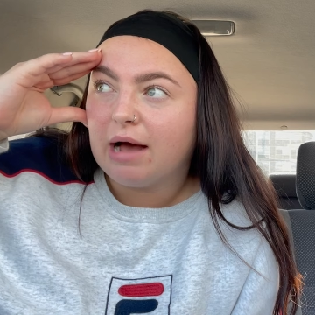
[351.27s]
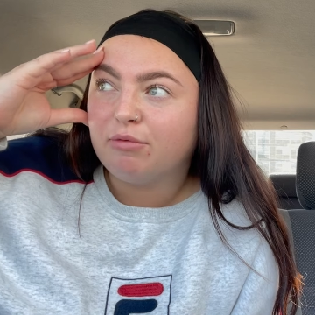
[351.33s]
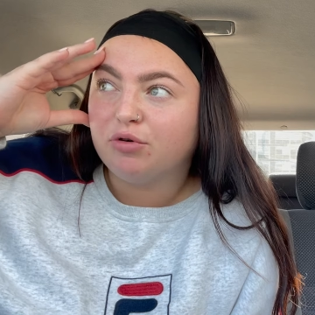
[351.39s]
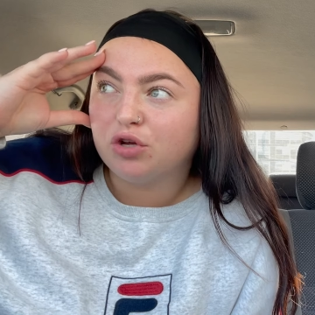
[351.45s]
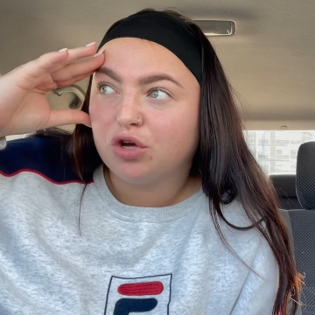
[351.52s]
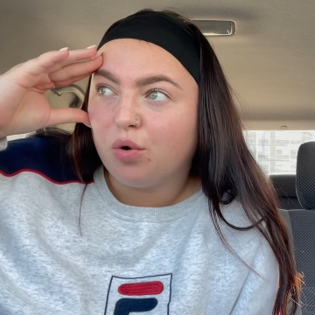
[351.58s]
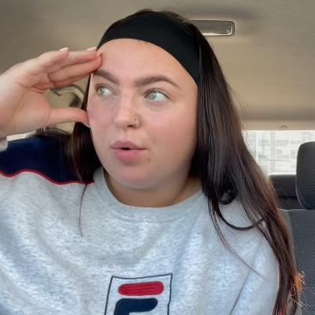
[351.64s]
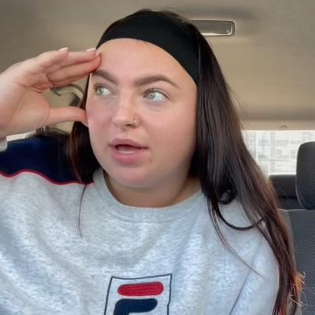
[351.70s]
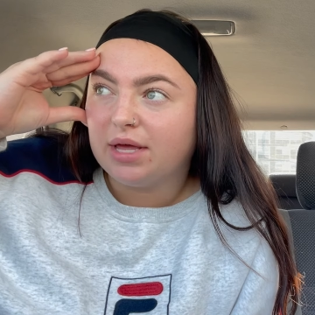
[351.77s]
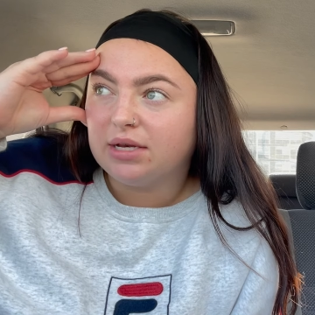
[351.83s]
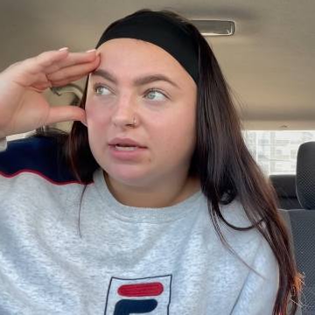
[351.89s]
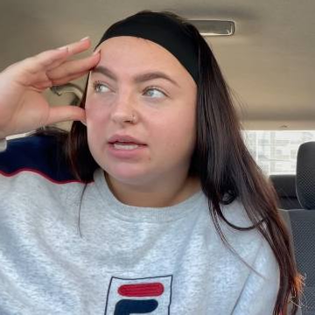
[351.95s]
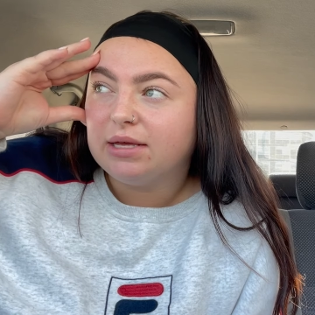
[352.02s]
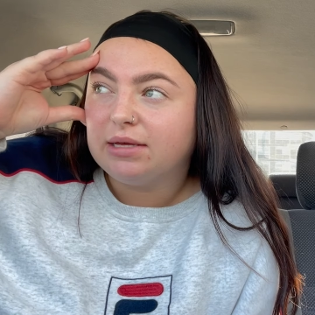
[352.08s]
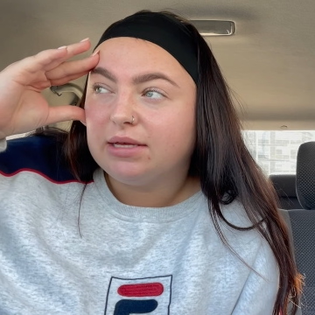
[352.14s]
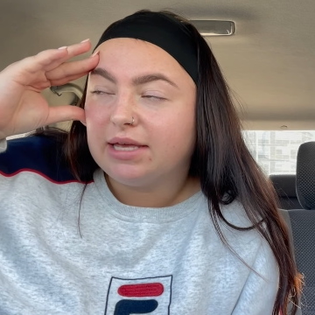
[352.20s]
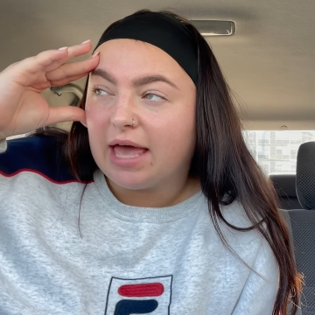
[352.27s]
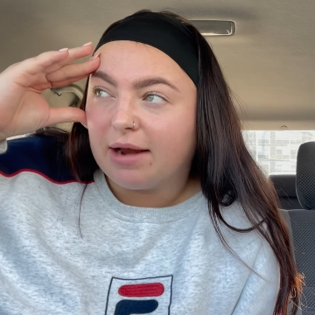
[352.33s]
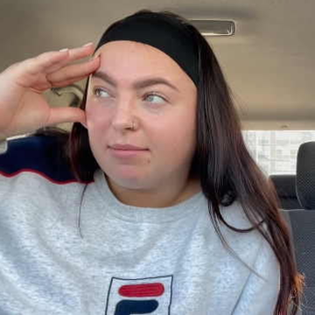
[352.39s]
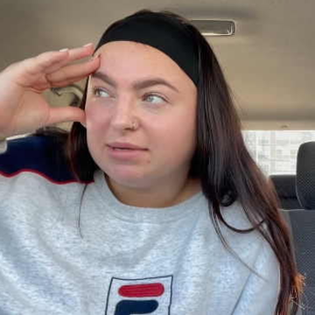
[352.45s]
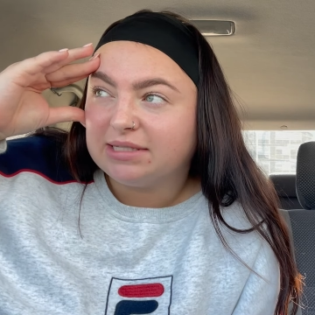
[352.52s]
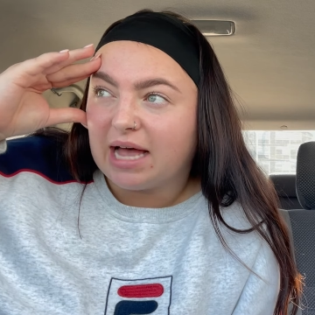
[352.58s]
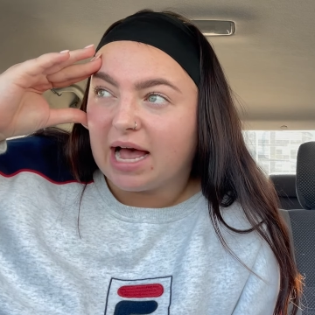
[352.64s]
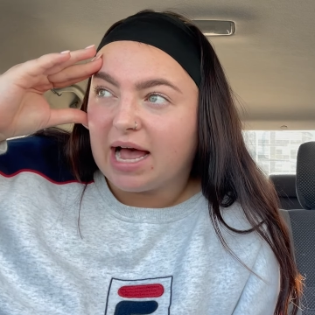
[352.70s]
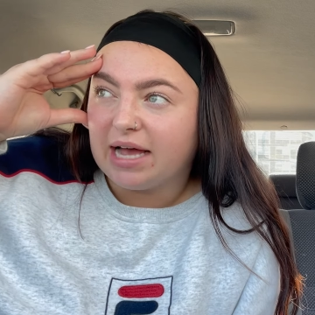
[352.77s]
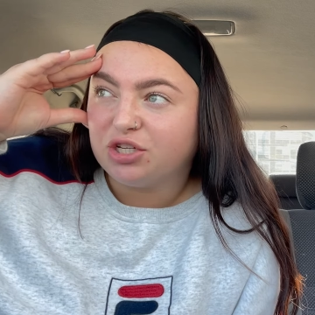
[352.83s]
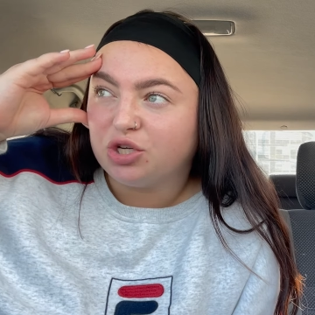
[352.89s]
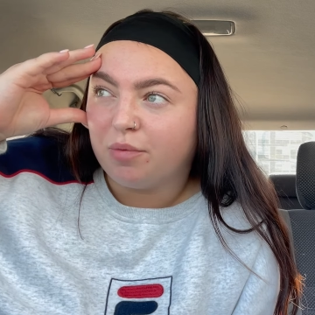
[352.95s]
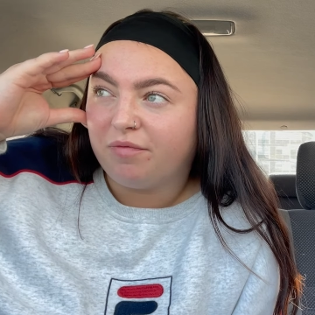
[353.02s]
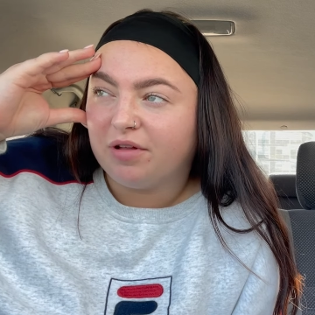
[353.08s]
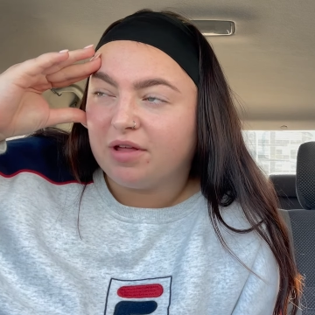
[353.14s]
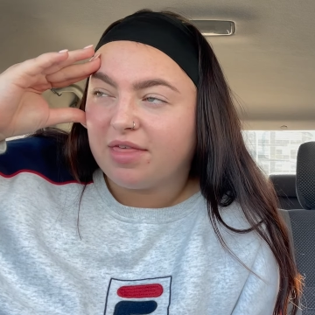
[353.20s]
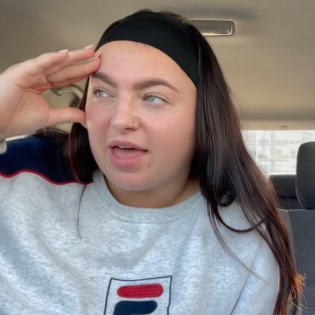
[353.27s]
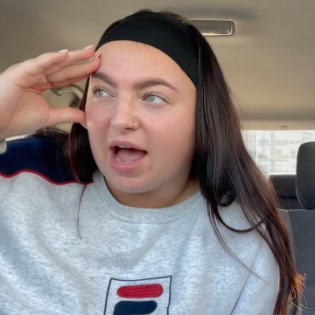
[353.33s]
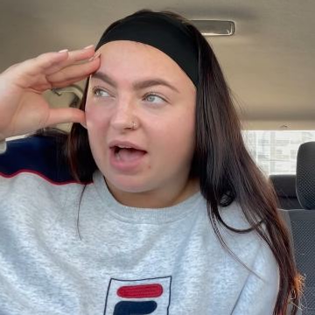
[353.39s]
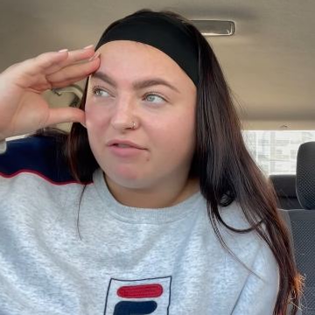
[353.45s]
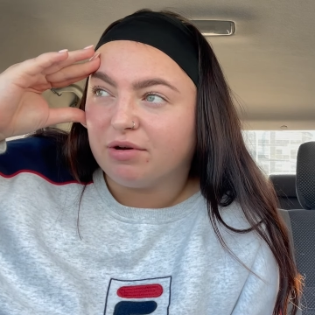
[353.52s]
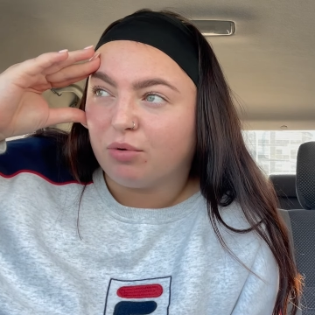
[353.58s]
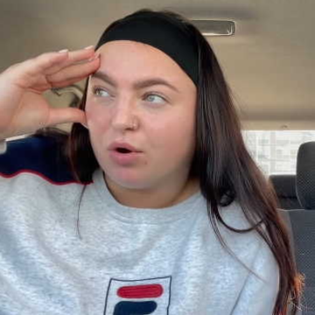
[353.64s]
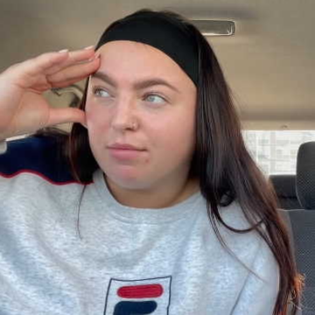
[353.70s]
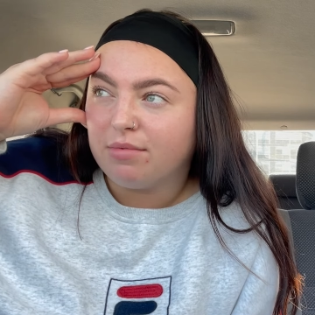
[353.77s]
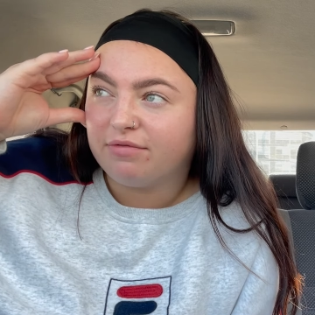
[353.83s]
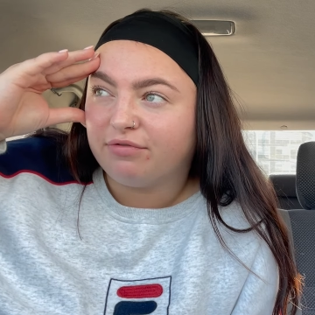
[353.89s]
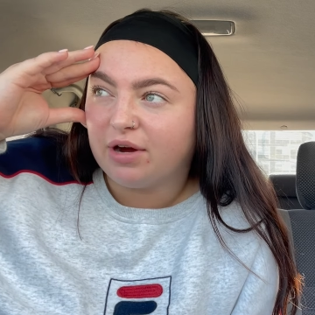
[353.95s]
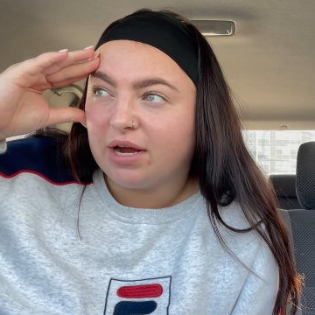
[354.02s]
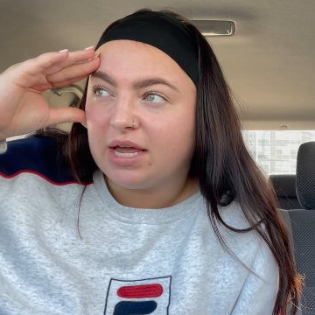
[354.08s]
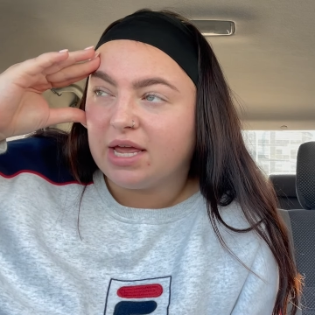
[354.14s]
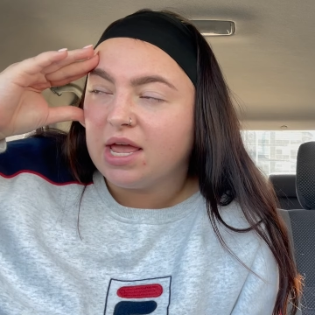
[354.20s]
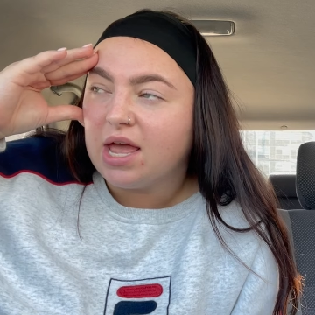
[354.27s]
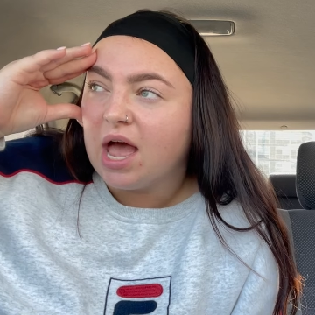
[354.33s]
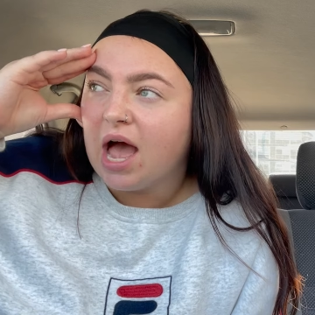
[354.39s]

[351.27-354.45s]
I'm going to go in, get a massage, hopefully they have an appointment free,